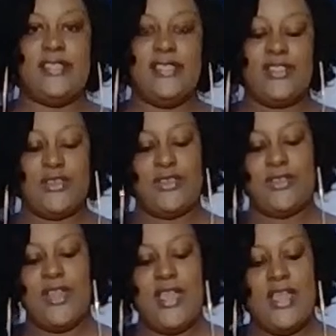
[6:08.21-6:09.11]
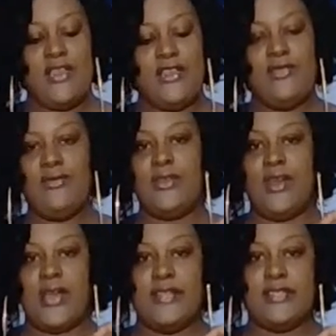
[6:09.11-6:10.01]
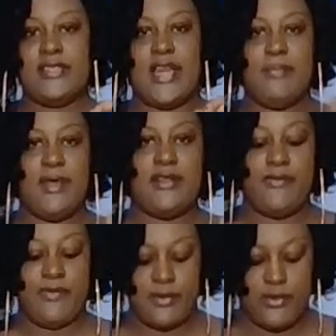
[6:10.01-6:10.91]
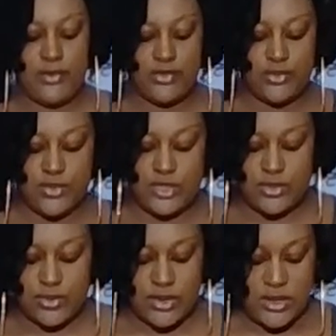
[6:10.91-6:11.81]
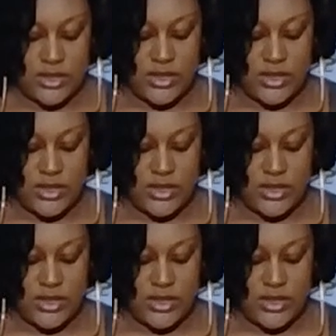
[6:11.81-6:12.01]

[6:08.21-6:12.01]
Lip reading: These are cute little onions that I picked up from the grocery store.